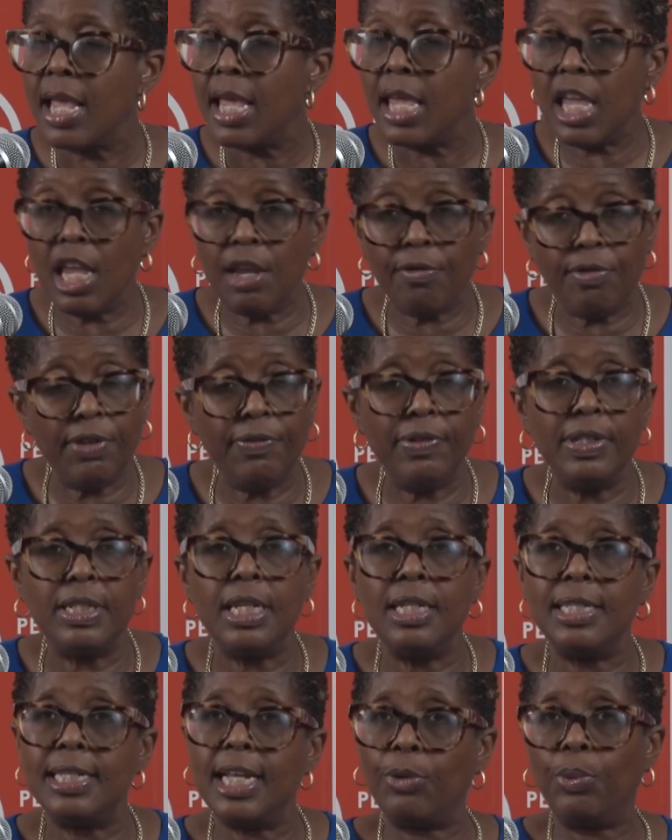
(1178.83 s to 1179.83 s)
Even if it
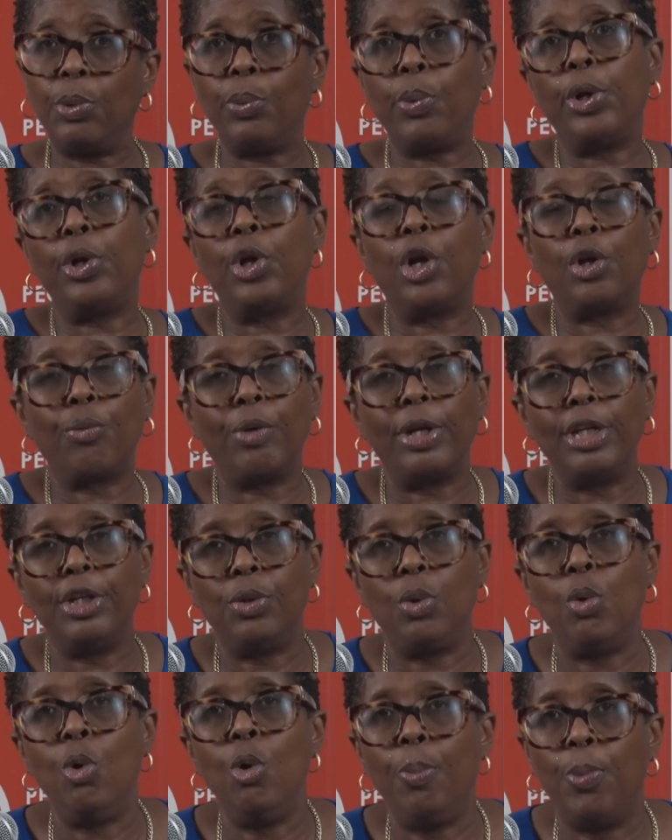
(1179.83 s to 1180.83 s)
is that we were not ready
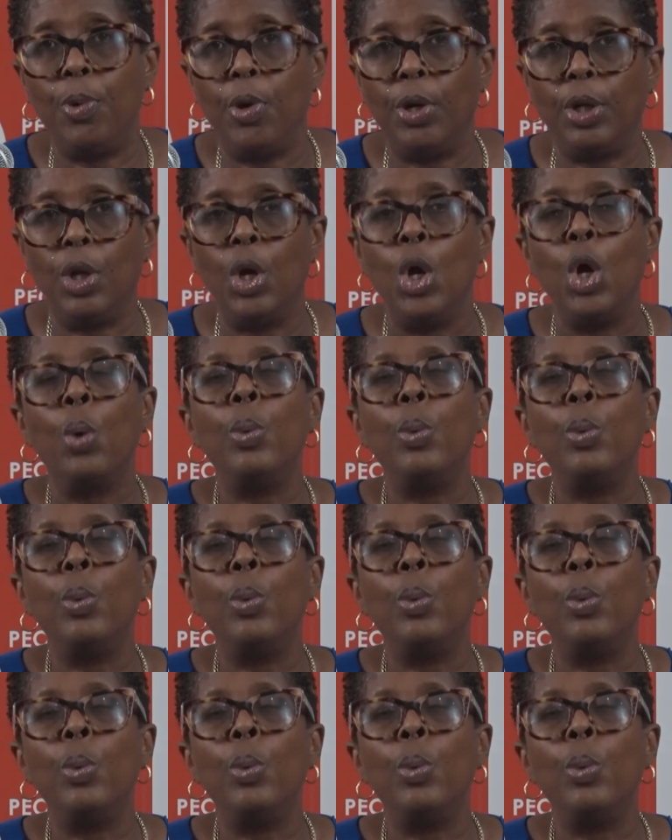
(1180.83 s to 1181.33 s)
to open,